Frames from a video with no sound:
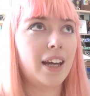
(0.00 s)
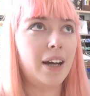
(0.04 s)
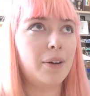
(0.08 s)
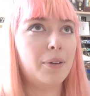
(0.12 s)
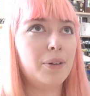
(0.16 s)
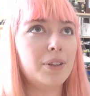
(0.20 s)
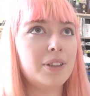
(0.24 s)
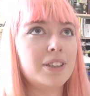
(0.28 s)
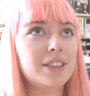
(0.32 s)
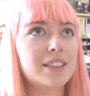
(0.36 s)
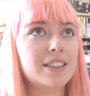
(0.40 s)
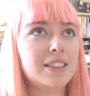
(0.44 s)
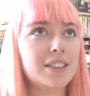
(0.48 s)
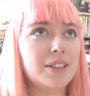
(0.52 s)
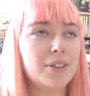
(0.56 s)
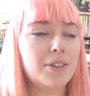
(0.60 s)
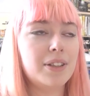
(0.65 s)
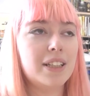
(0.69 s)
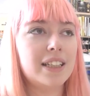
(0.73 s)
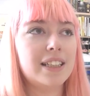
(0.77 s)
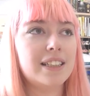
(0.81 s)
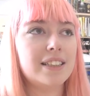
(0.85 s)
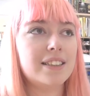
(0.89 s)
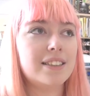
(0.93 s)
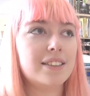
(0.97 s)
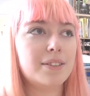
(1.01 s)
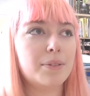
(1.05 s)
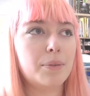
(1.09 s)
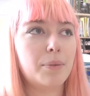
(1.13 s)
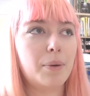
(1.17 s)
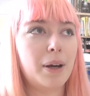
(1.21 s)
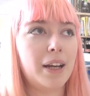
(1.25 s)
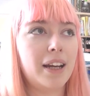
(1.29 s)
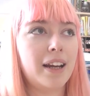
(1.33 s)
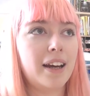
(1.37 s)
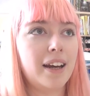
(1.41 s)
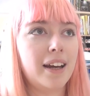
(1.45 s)
I want to do this
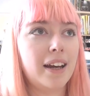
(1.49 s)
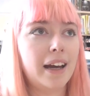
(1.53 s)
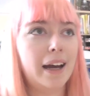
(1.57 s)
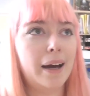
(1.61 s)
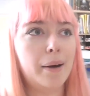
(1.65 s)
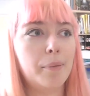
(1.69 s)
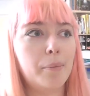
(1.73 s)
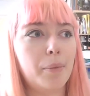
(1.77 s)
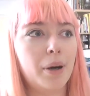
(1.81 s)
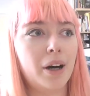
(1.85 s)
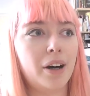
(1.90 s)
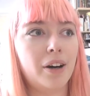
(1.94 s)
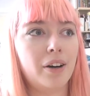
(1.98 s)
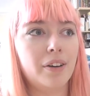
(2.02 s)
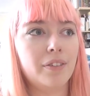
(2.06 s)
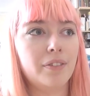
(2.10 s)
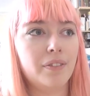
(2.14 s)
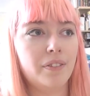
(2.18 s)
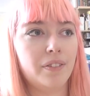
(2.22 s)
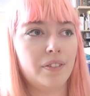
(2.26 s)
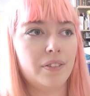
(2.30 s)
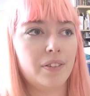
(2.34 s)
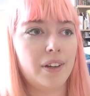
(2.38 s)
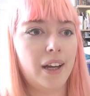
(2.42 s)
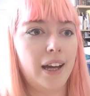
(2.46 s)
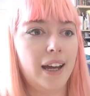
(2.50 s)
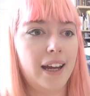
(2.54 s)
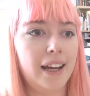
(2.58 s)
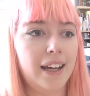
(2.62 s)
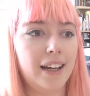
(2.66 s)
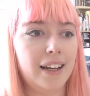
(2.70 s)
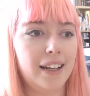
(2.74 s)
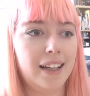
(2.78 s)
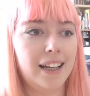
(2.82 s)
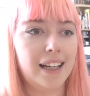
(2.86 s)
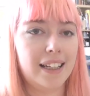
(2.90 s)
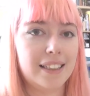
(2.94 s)
when I am of
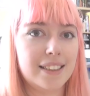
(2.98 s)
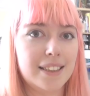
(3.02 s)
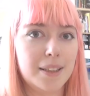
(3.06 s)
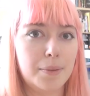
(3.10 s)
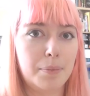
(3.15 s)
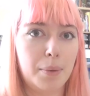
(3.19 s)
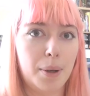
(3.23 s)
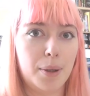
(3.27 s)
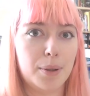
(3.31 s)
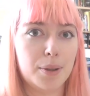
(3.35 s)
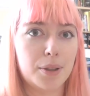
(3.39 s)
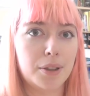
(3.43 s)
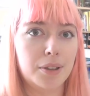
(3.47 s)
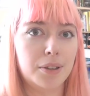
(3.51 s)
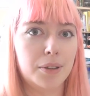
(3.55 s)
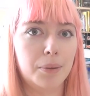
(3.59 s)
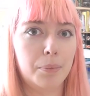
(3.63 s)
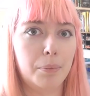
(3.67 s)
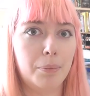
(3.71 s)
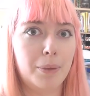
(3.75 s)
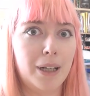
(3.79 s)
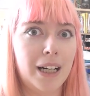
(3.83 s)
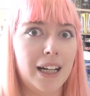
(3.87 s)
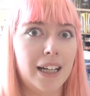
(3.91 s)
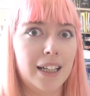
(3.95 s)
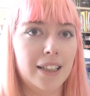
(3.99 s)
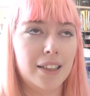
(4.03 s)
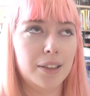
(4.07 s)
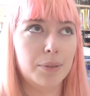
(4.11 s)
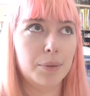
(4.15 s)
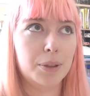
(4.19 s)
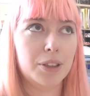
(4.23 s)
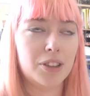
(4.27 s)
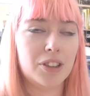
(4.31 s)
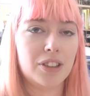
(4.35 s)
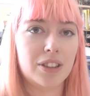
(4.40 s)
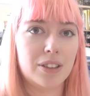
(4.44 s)
a less emotional mind,
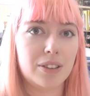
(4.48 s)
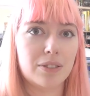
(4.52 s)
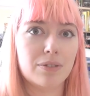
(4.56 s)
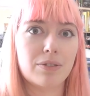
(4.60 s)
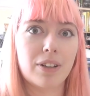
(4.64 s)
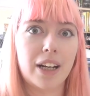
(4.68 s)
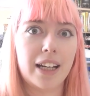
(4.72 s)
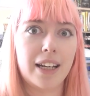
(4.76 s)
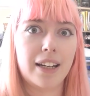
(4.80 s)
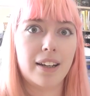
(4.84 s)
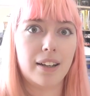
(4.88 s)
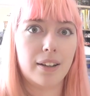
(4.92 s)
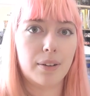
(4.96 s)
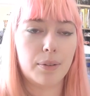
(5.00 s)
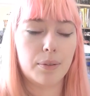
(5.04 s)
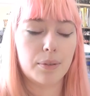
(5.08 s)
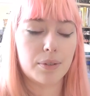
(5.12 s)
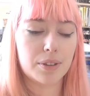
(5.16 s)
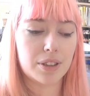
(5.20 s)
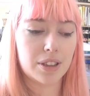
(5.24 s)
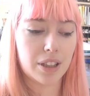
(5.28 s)
which is right now.